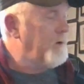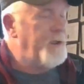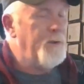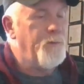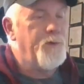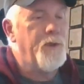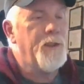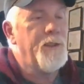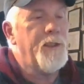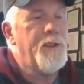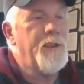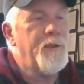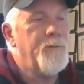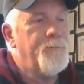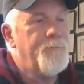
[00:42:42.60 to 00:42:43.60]
ahead and plug it
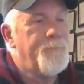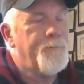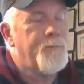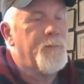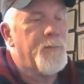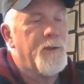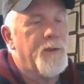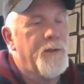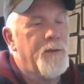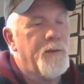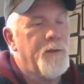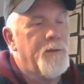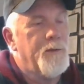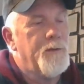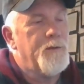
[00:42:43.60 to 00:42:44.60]
in.
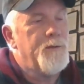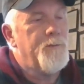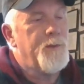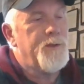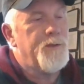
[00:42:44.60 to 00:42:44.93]
Make